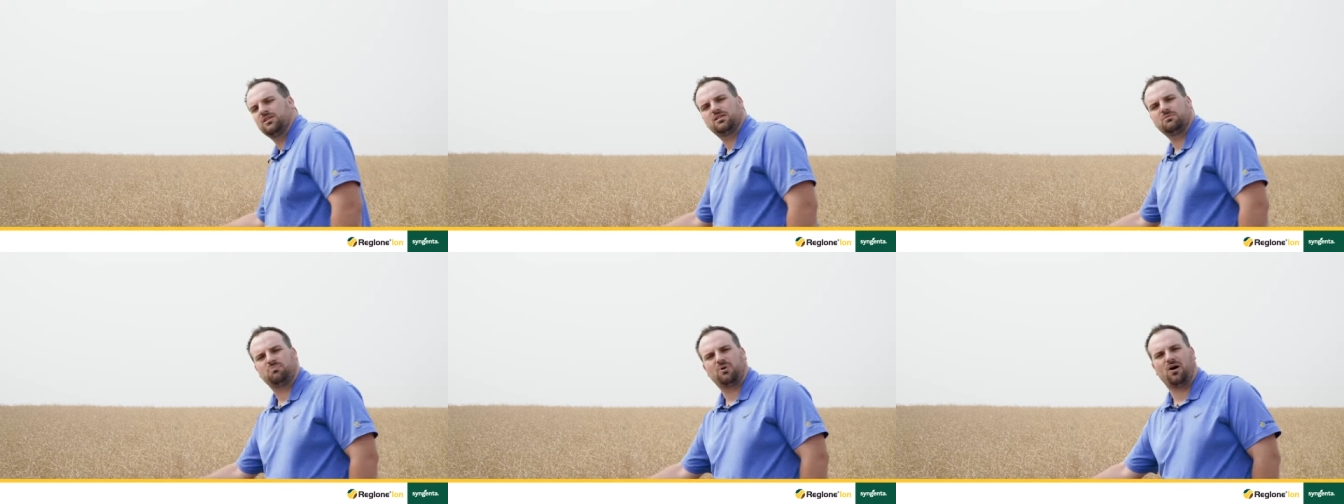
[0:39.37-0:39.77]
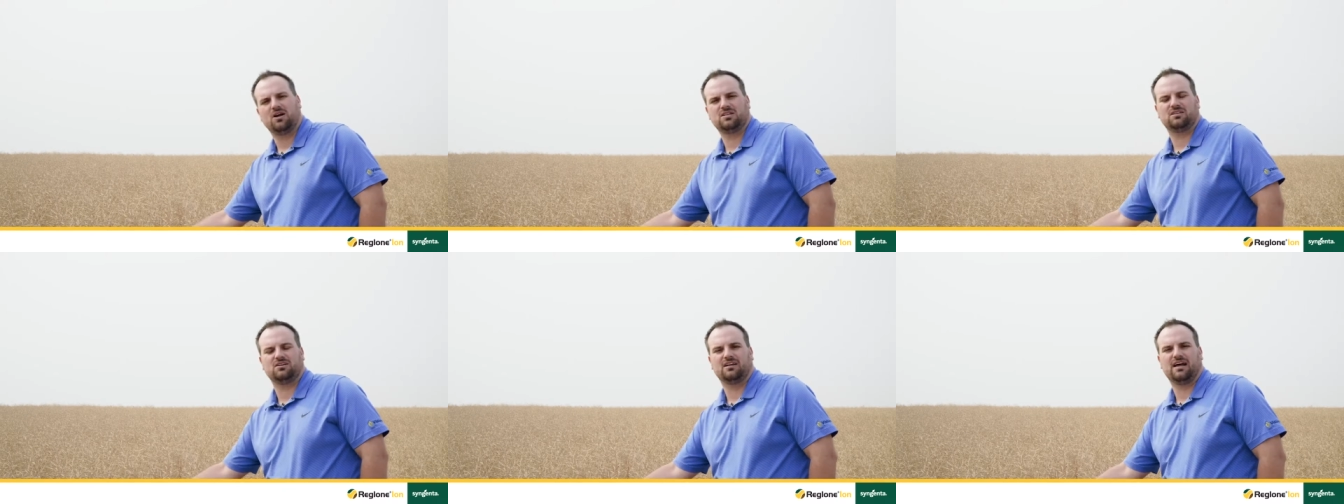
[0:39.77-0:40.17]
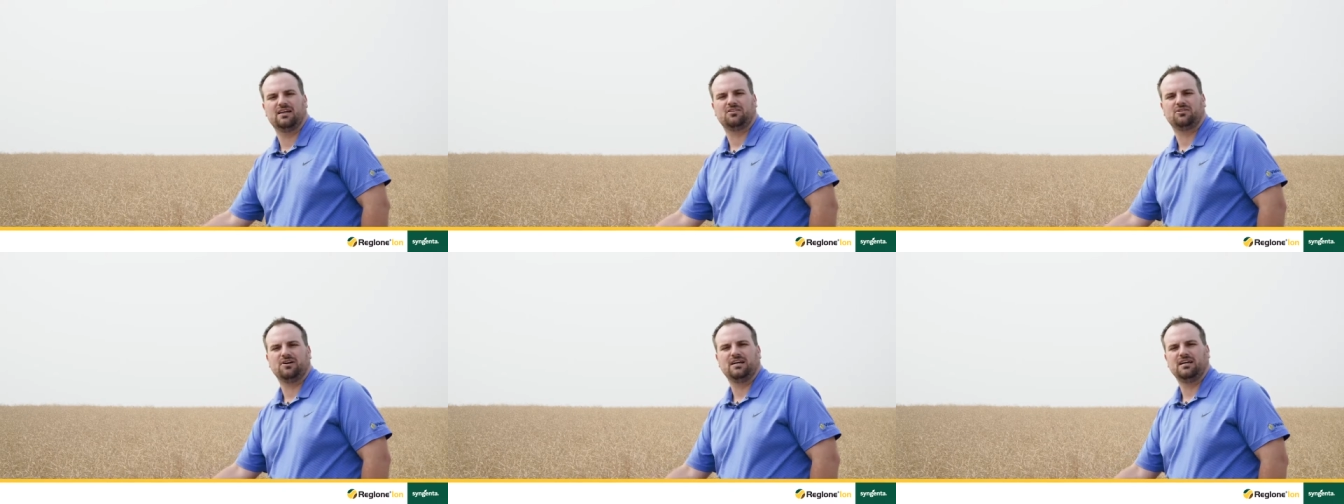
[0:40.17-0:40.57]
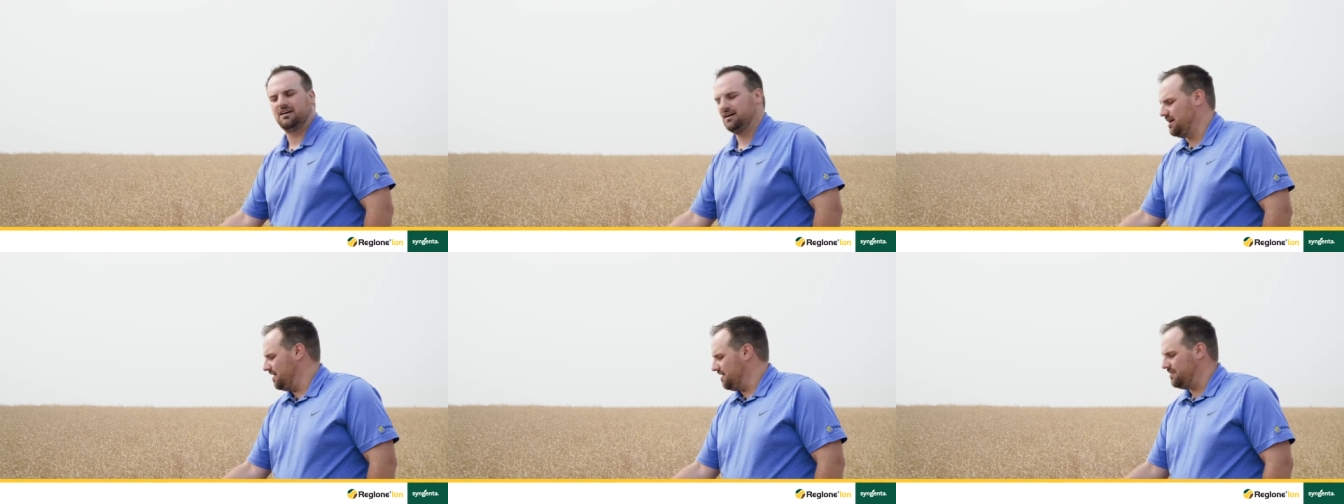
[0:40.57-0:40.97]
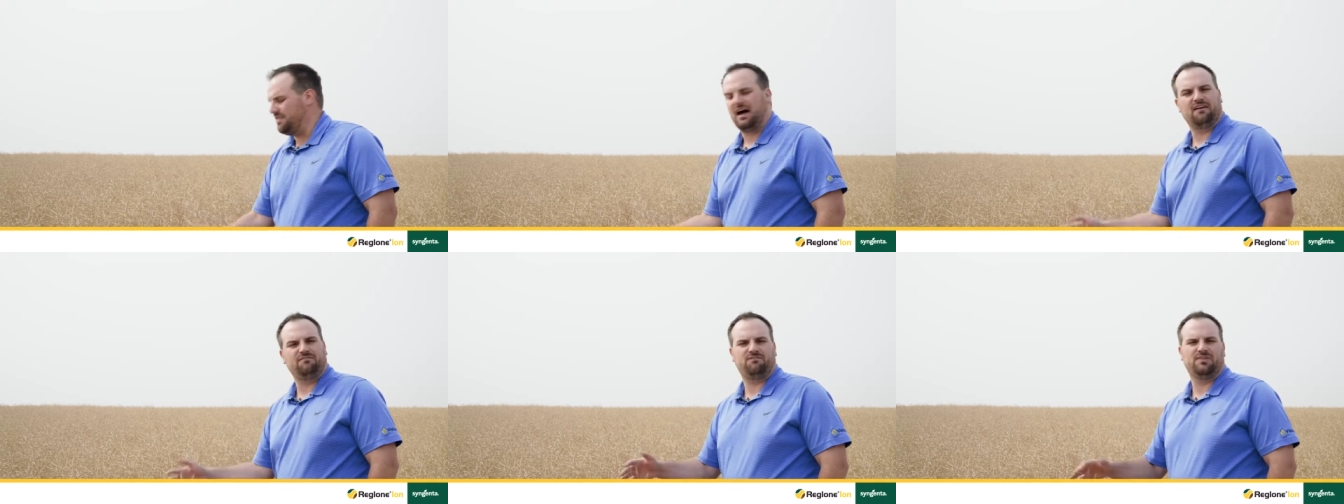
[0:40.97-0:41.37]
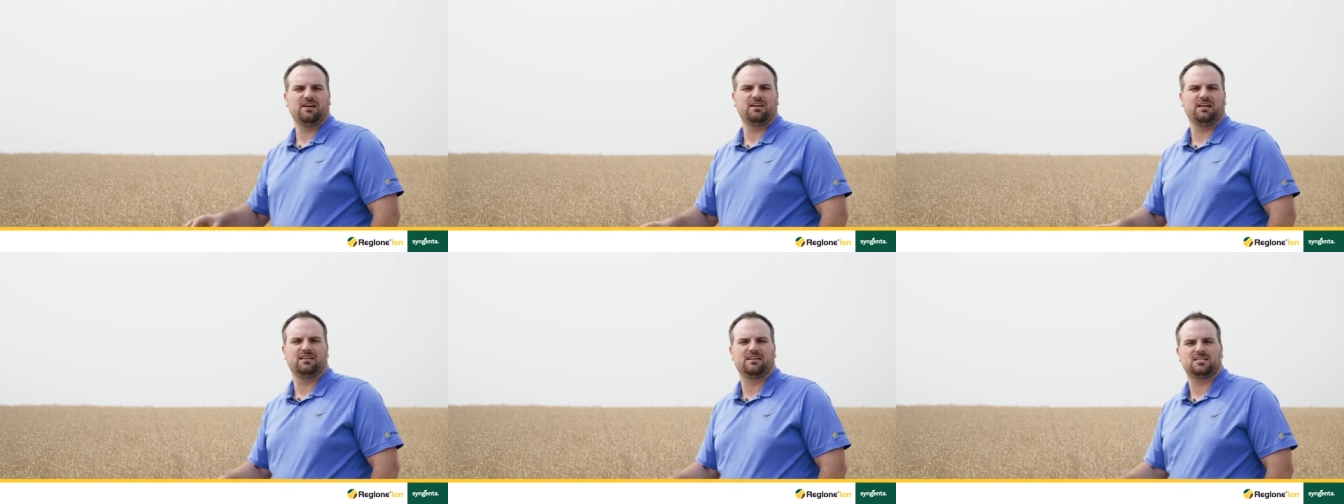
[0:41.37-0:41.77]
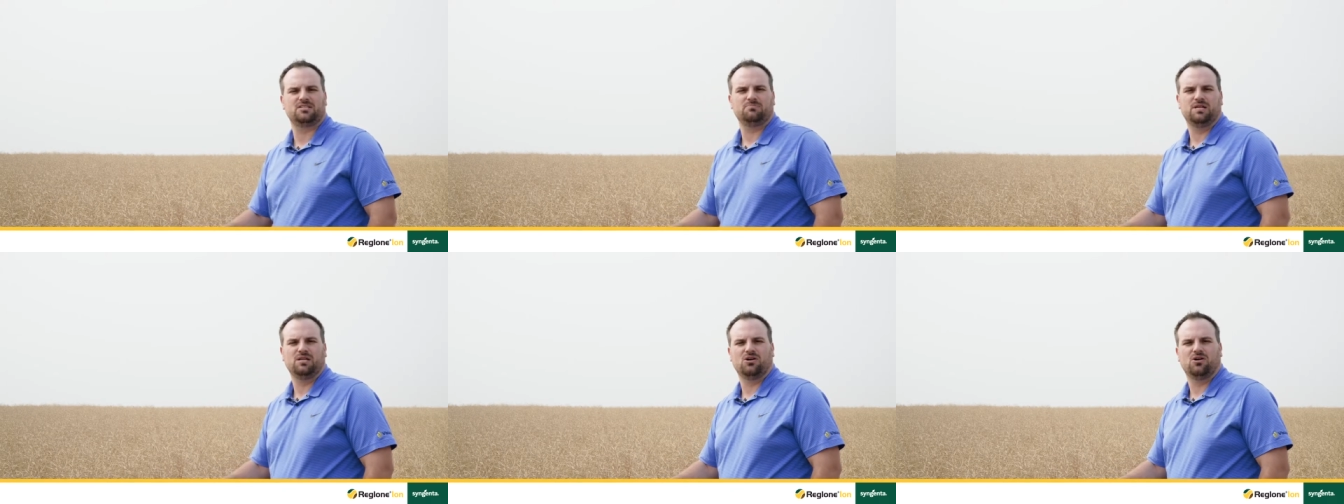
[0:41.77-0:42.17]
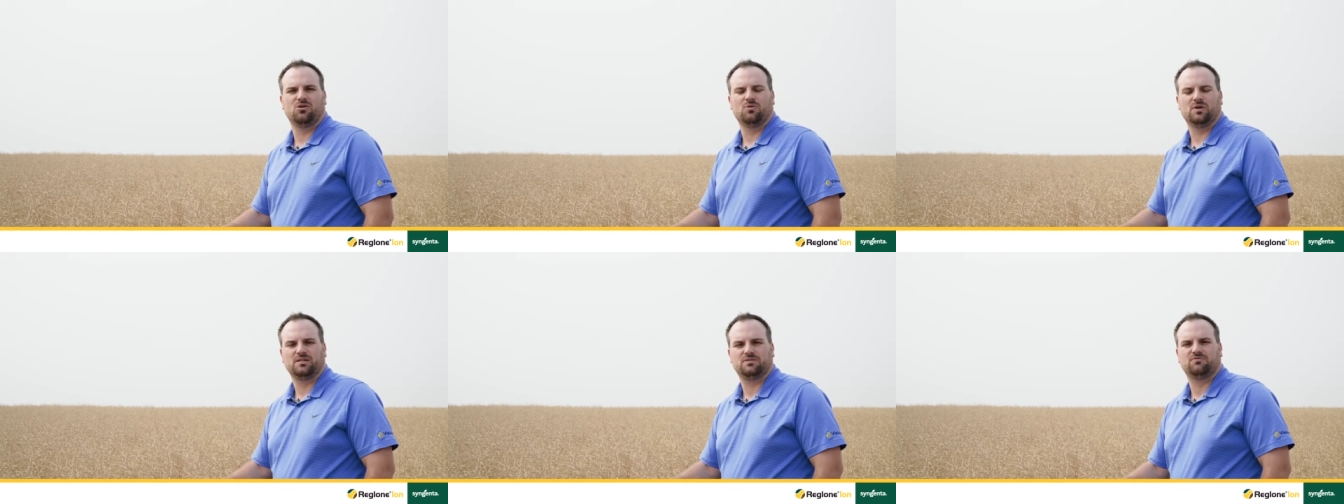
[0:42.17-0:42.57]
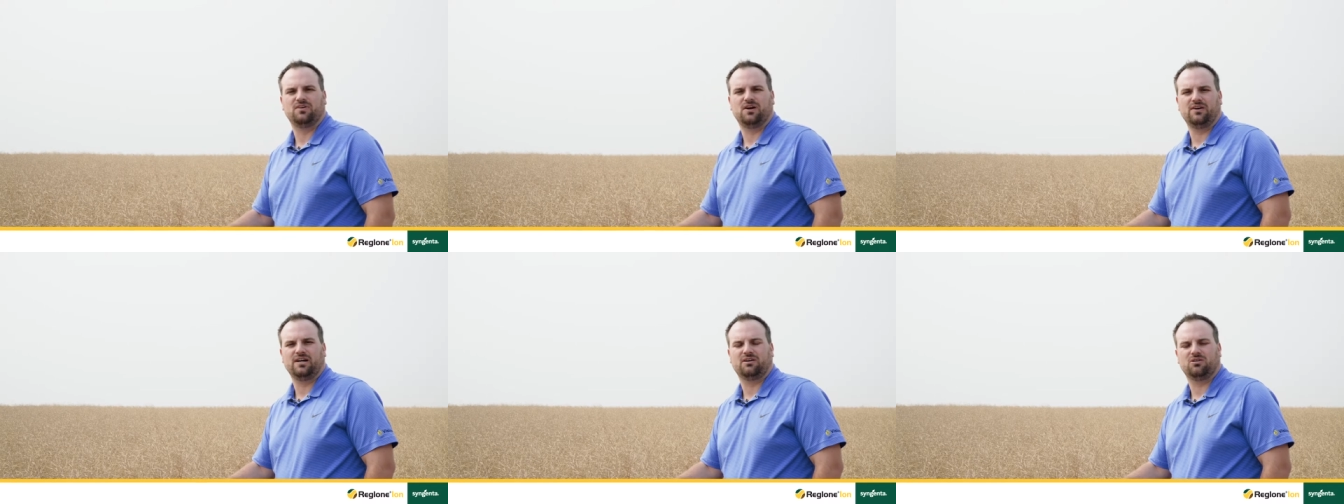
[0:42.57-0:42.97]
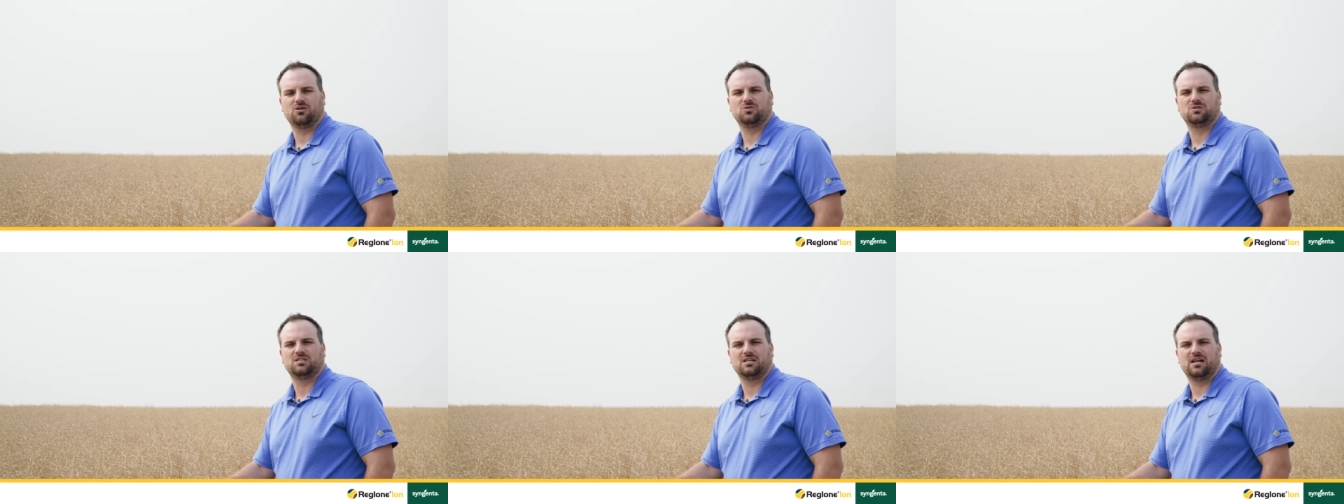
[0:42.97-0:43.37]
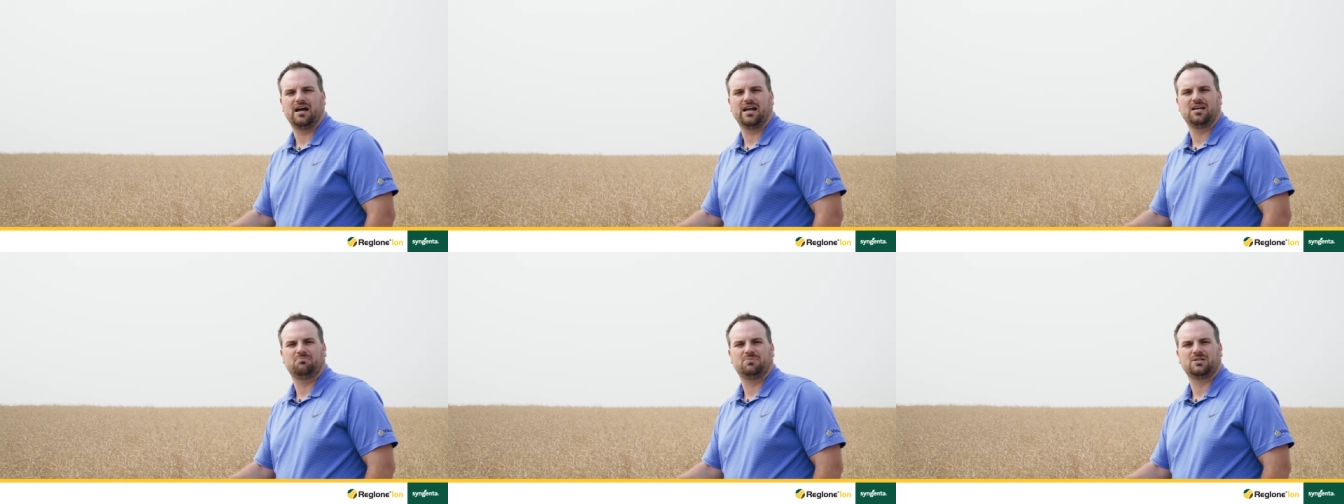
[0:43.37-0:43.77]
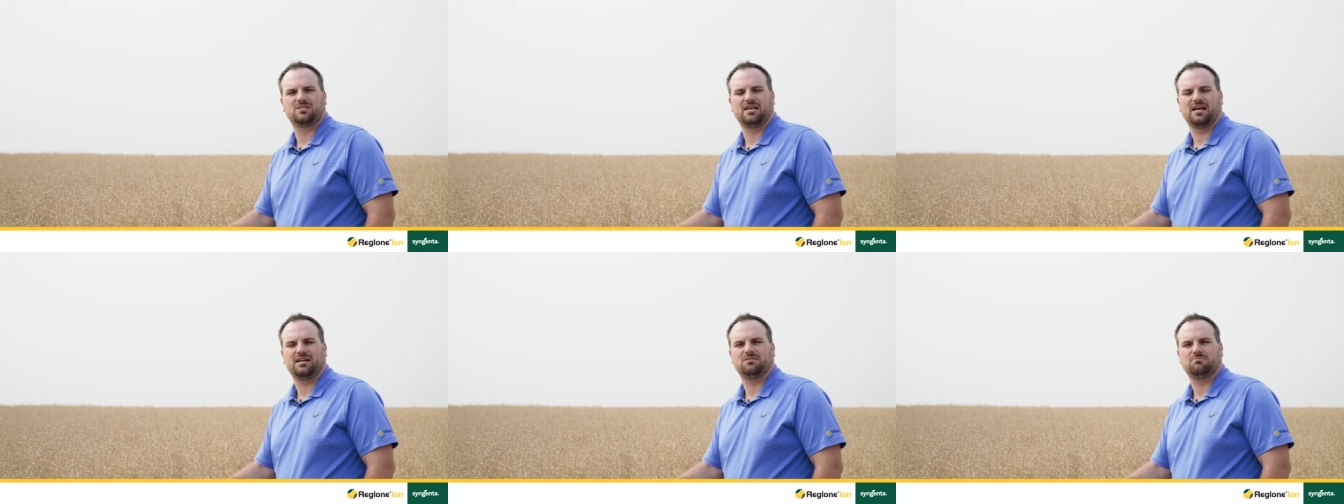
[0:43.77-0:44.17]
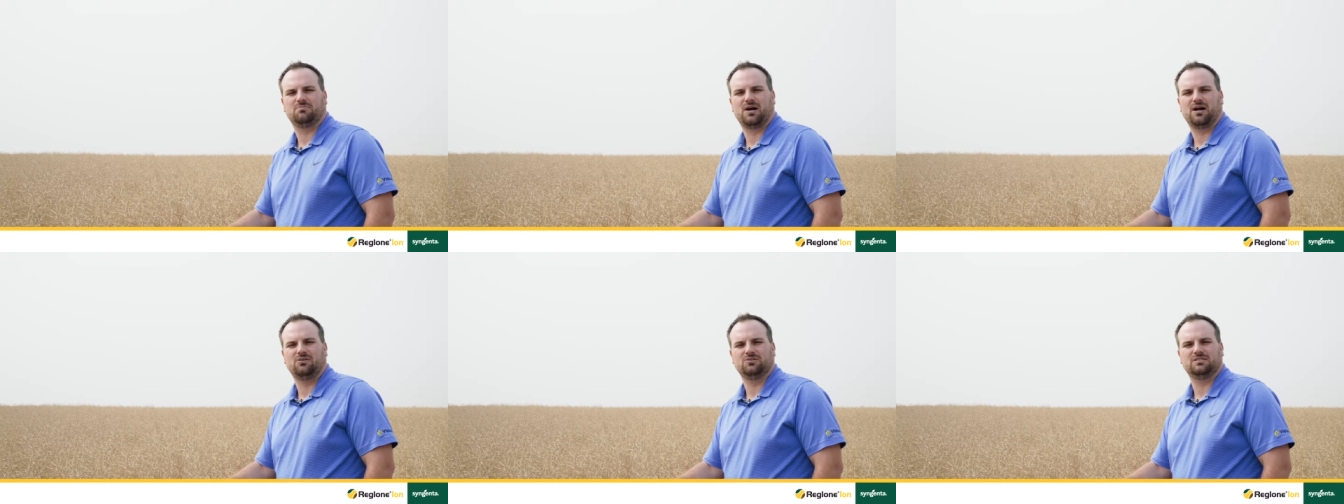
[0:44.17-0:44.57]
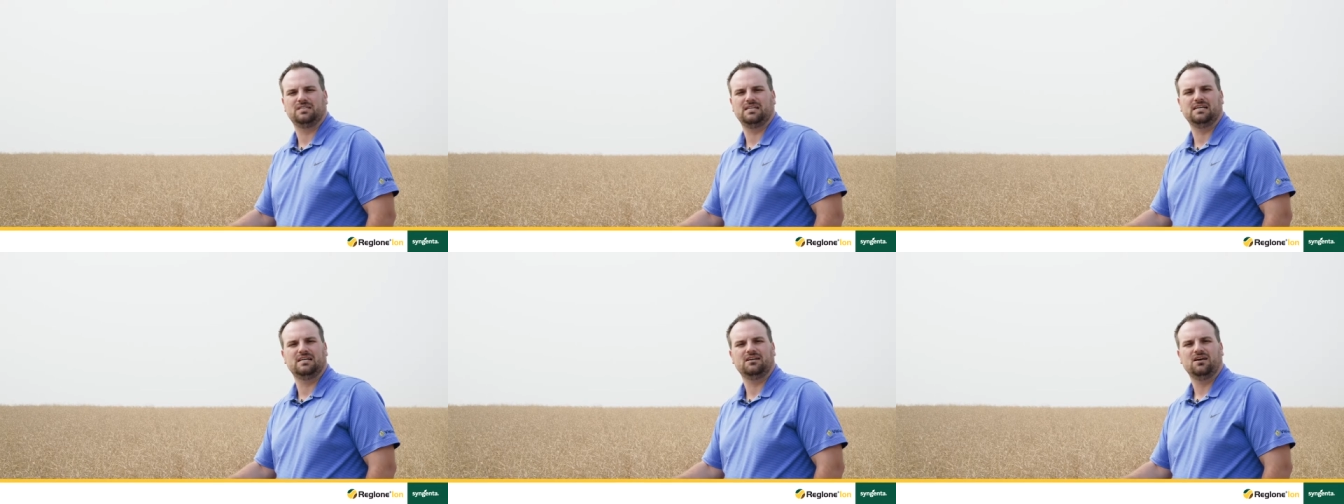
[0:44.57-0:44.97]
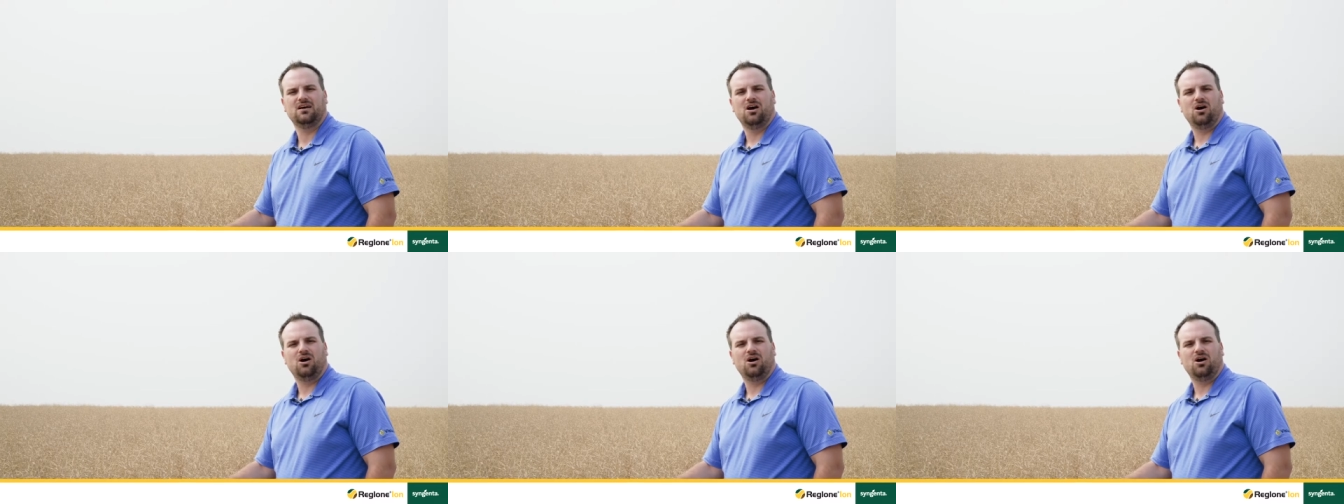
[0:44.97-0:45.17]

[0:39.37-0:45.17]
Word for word: that the pods are leathery. That feeling lets me know it's very close to 90% brown seed.